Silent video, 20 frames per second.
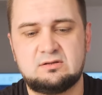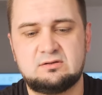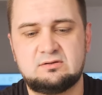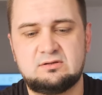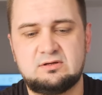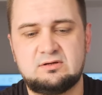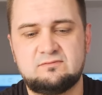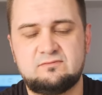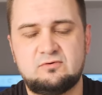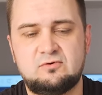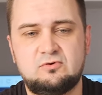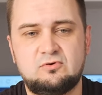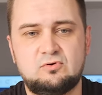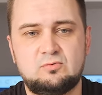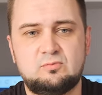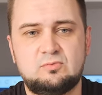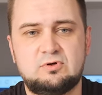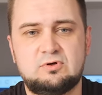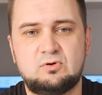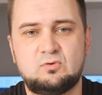The
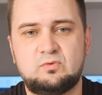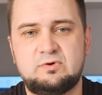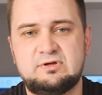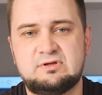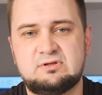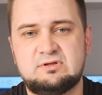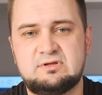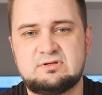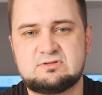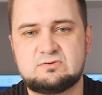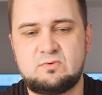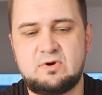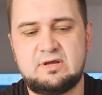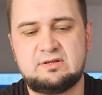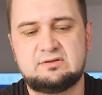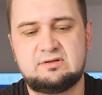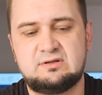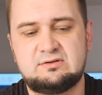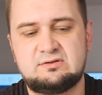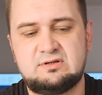volume wheel is
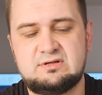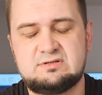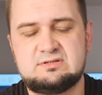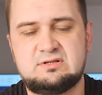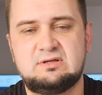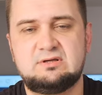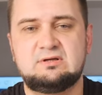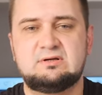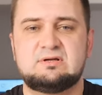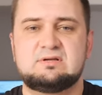quite interesting,